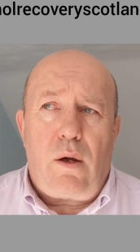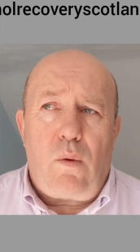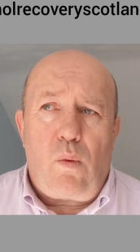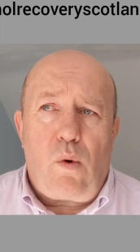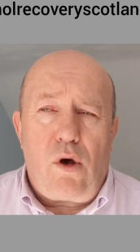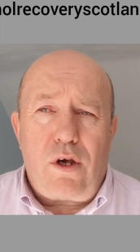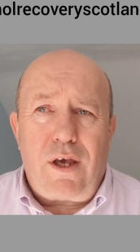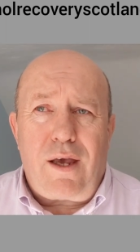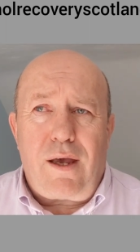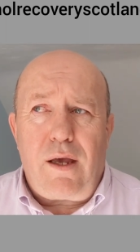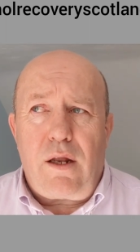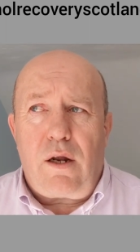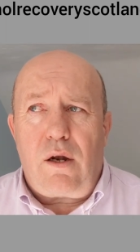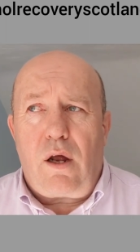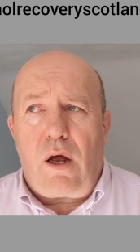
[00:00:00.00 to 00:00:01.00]
working
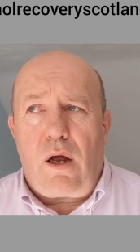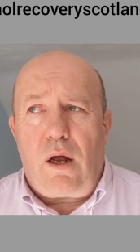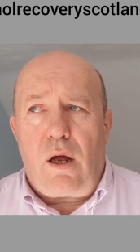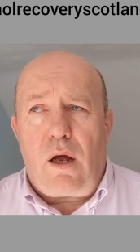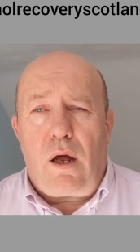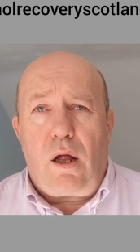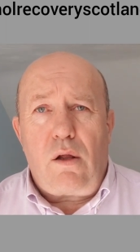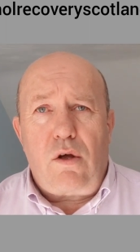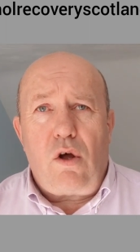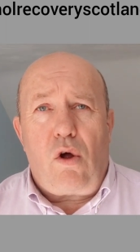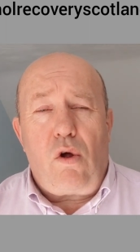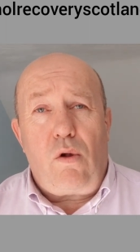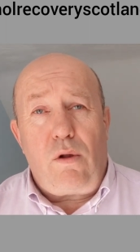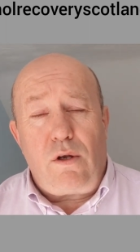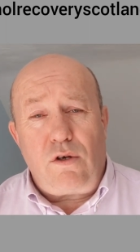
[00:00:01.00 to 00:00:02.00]
in an
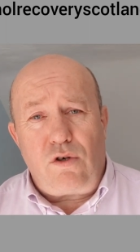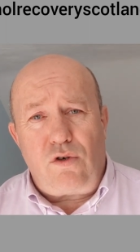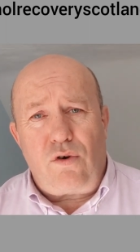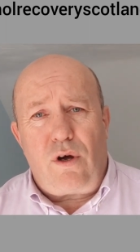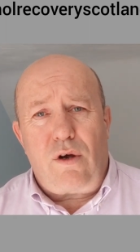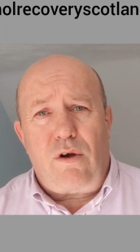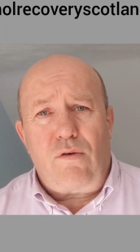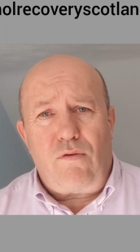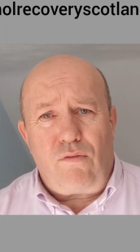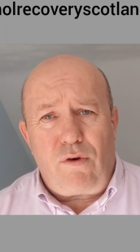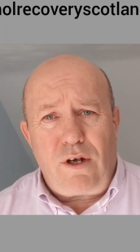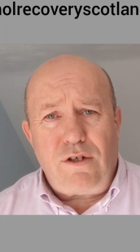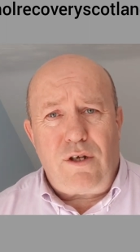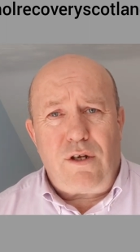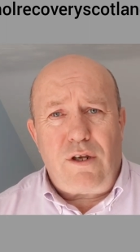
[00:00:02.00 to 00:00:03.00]
alcohol and drug
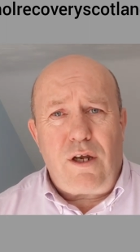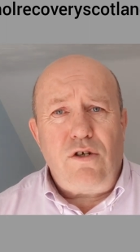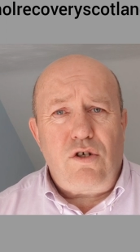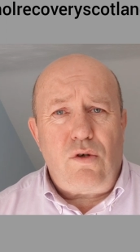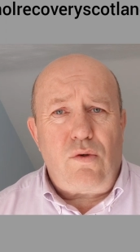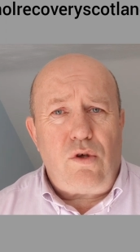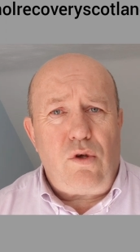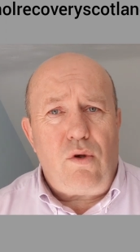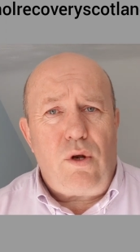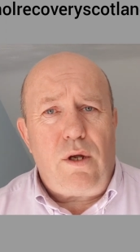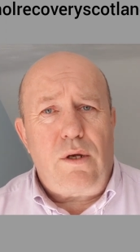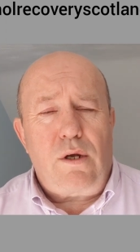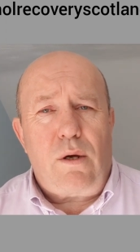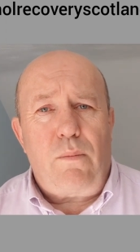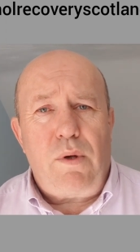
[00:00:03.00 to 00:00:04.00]
residential
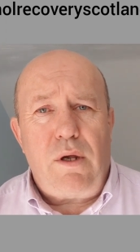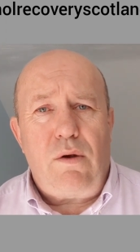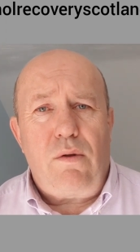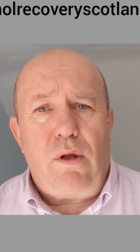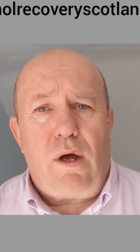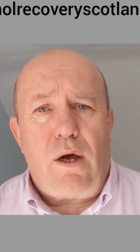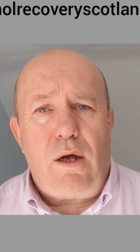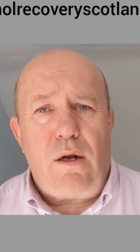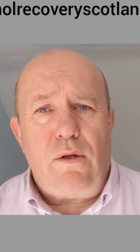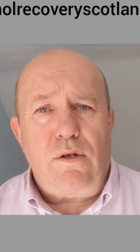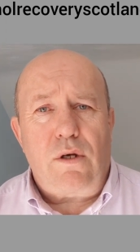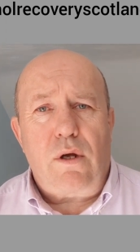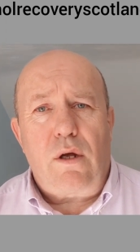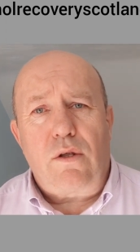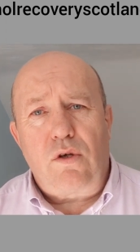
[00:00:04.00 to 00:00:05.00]
unit up here in the
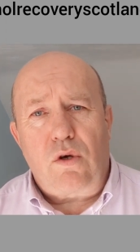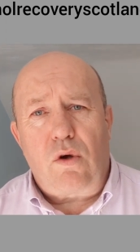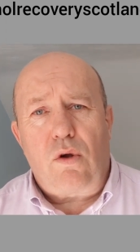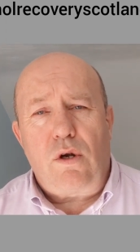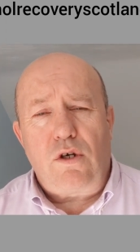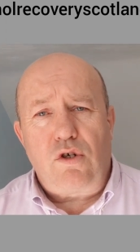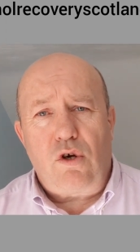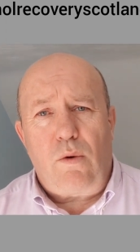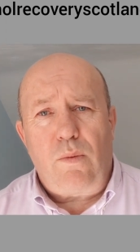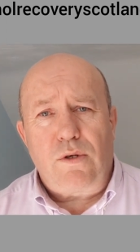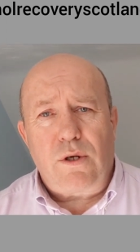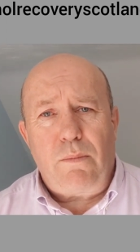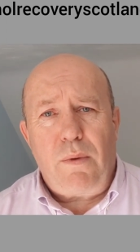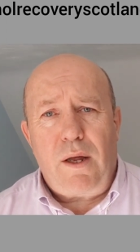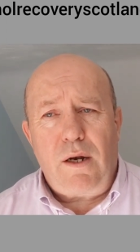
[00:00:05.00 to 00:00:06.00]
Highlands. I took on a job
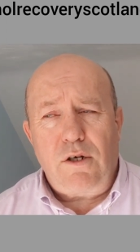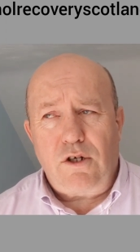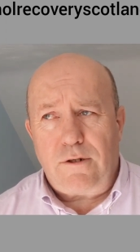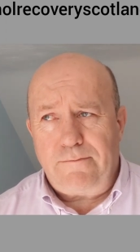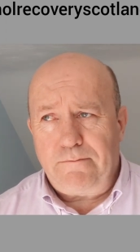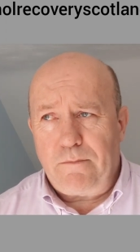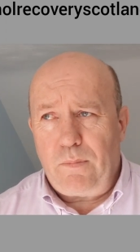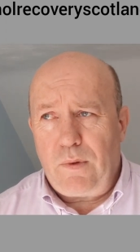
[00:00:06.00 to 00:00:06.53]
as a manager.